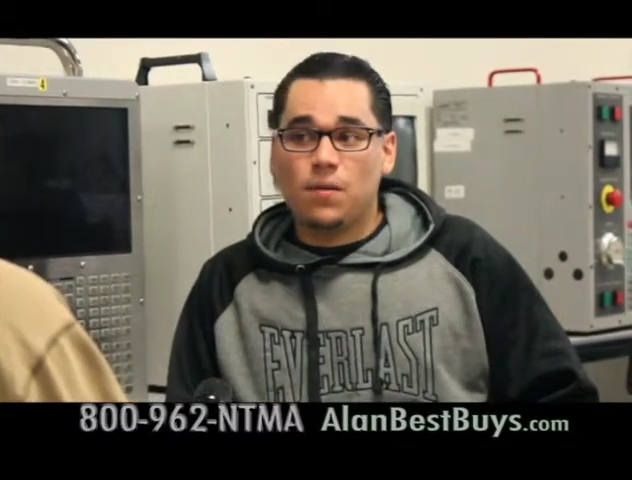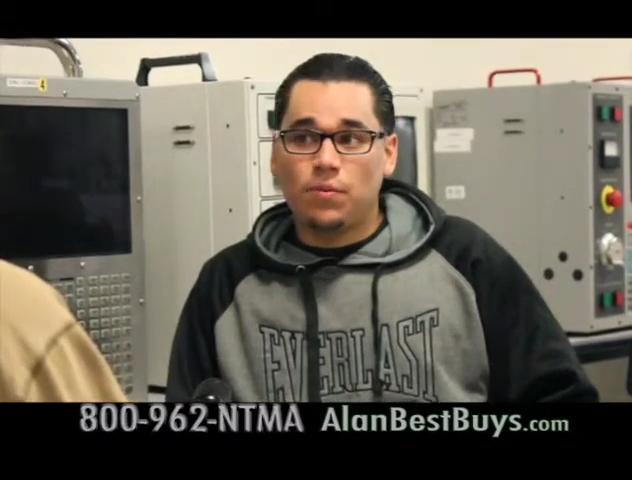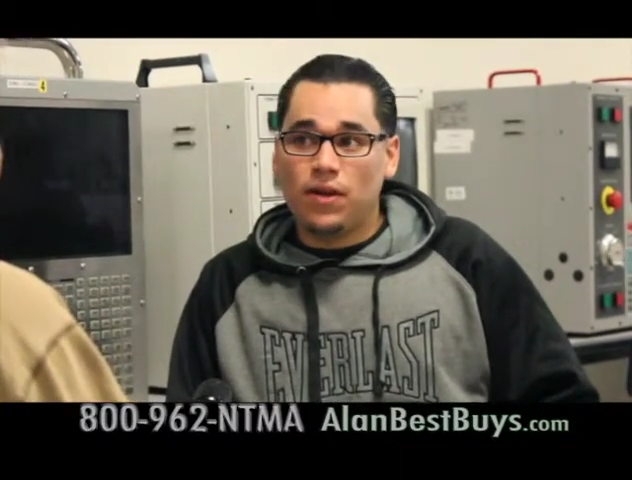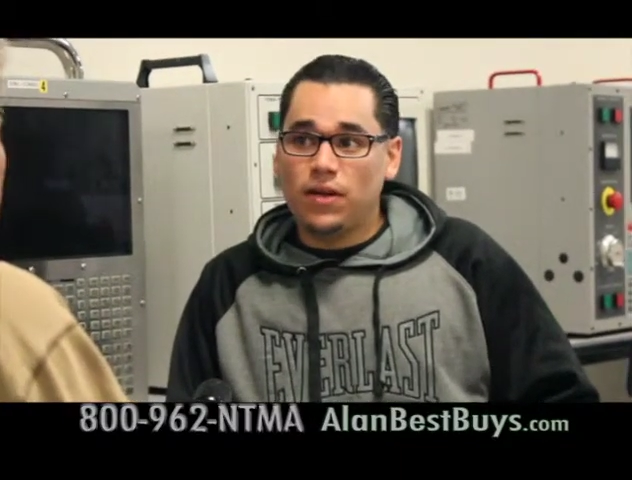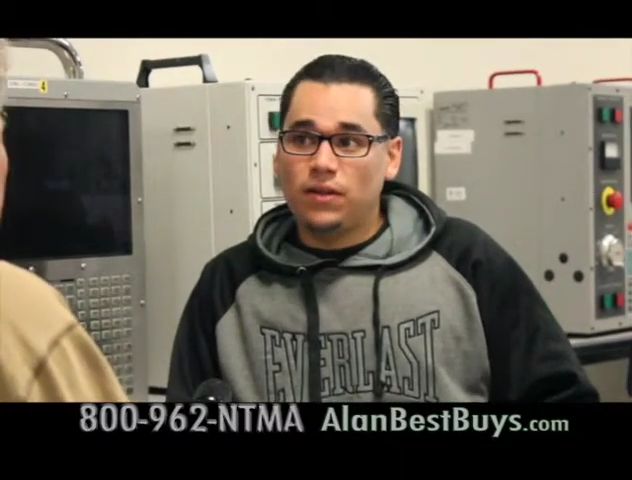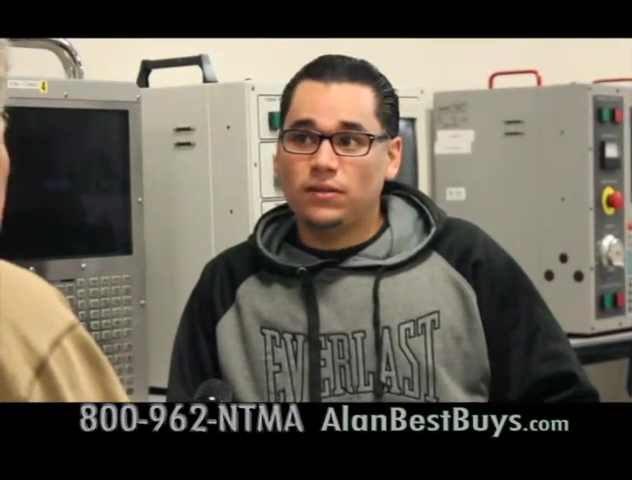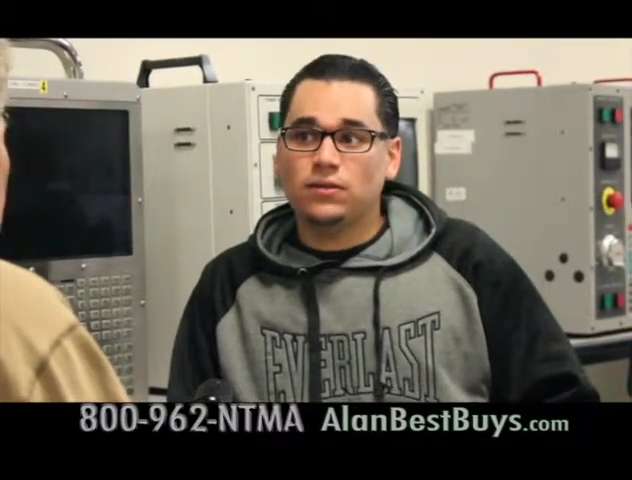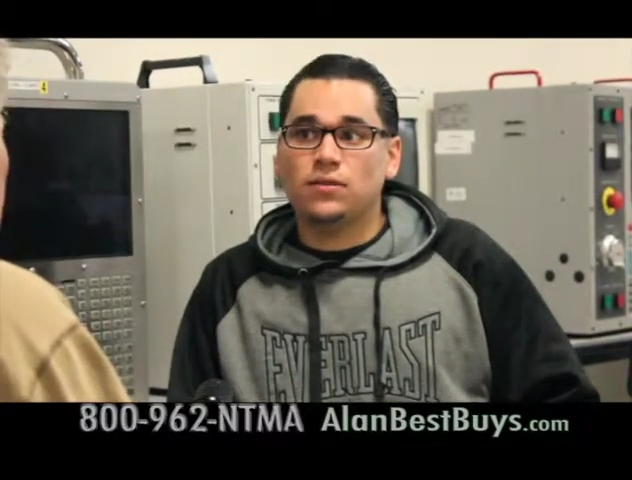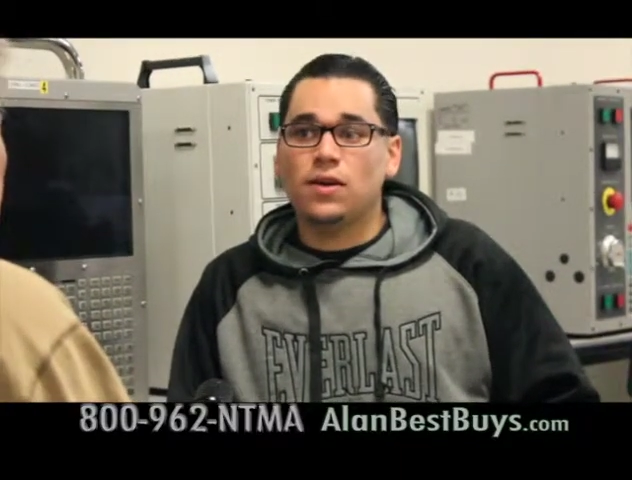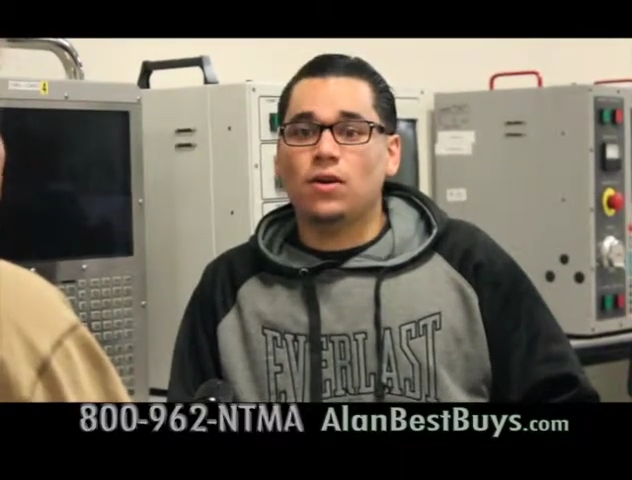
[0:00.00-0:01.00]
operator,
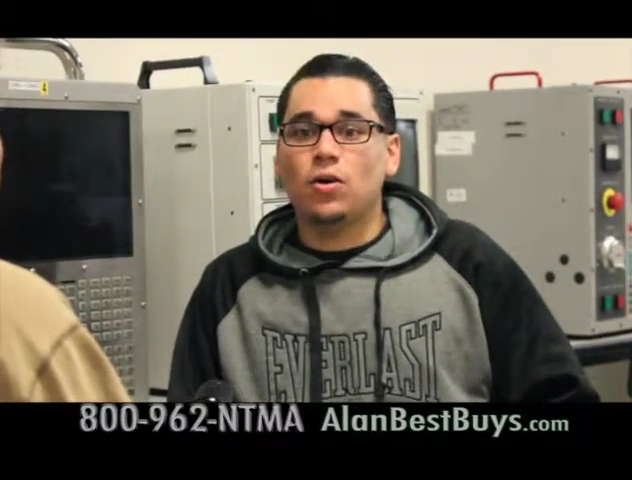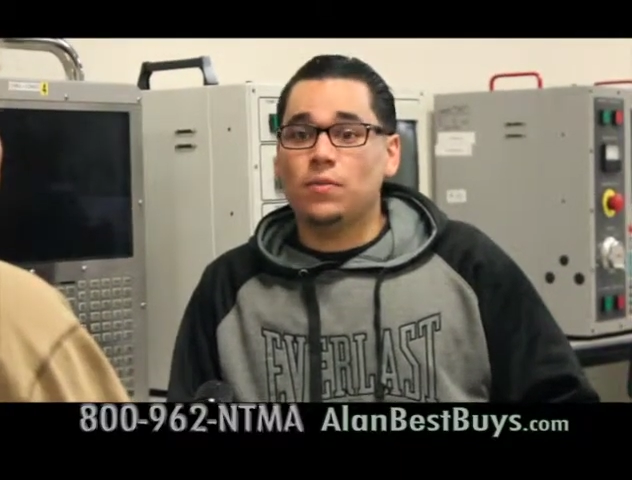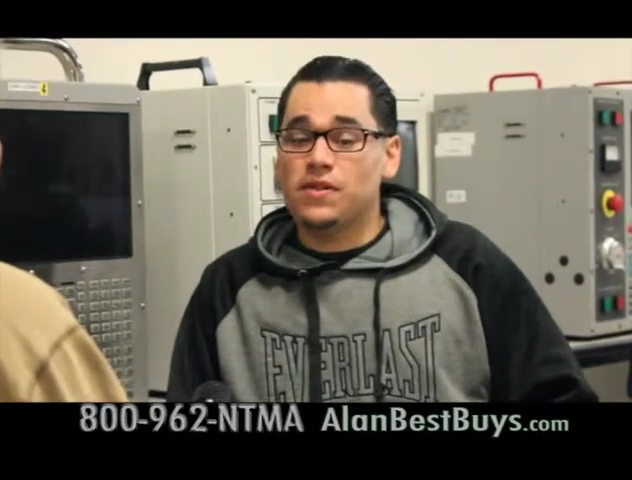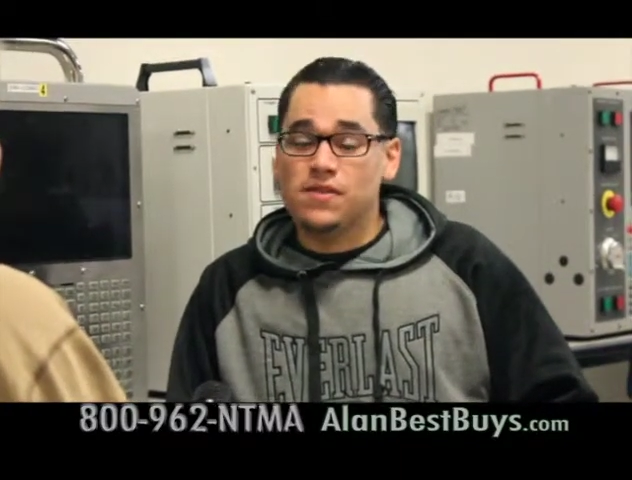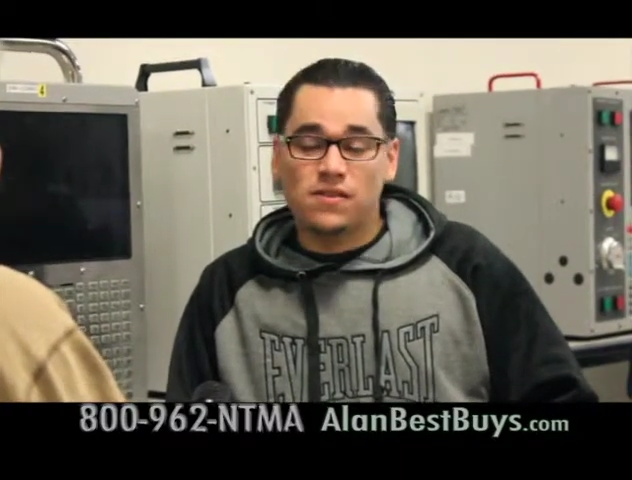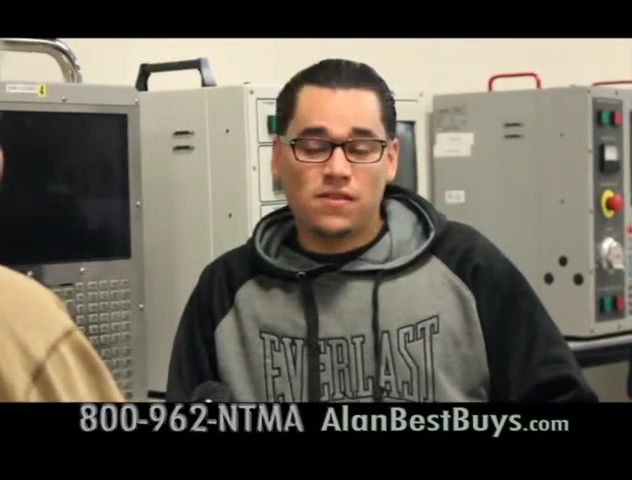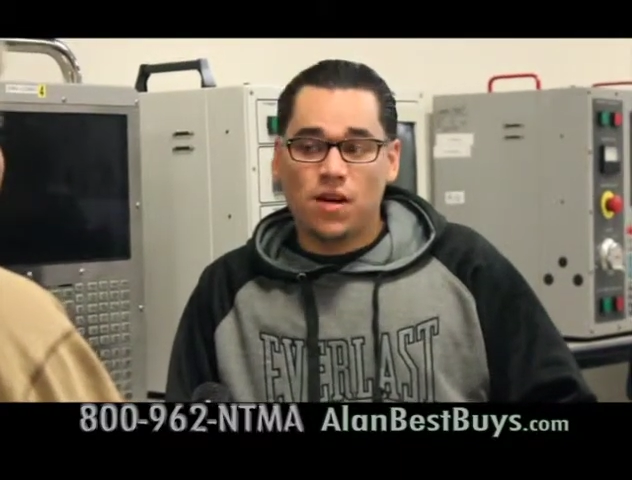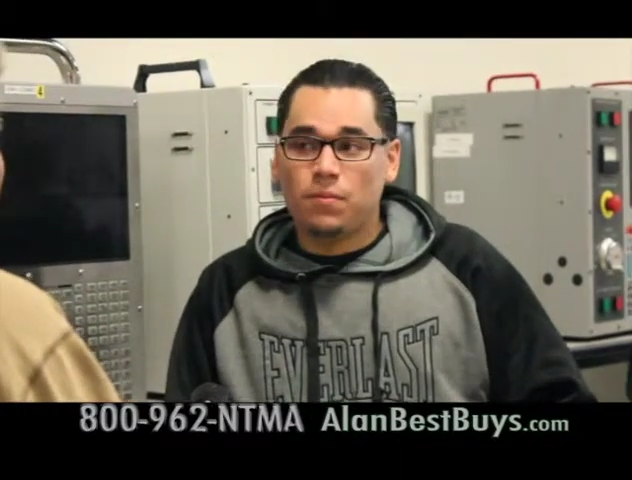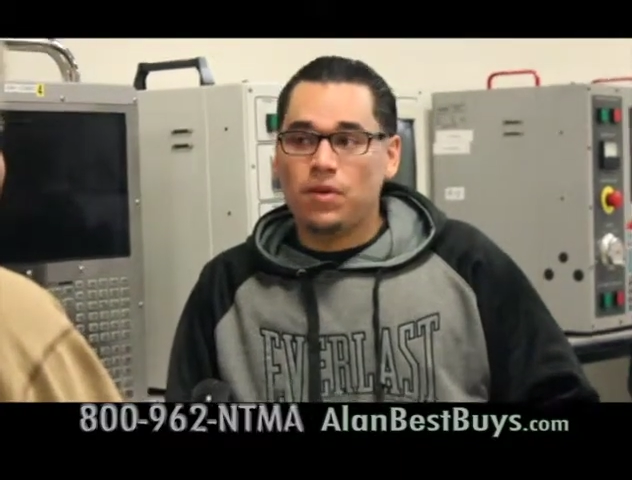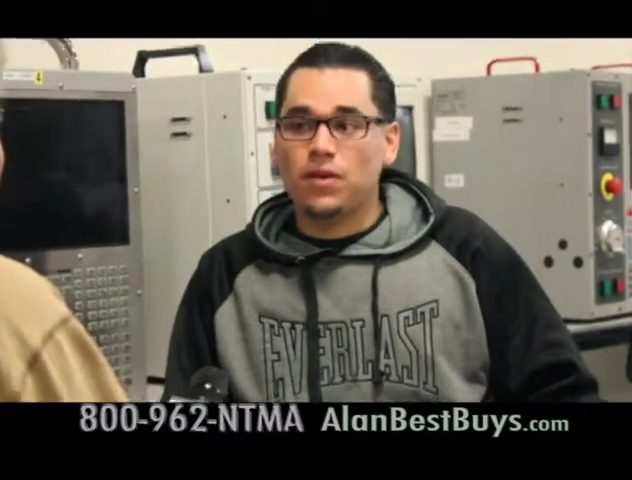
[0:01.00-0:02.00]
then go and be a CNC
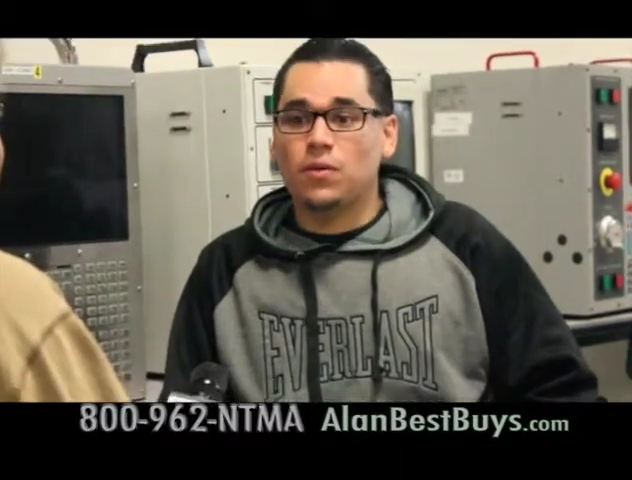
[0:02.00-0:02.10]
operator.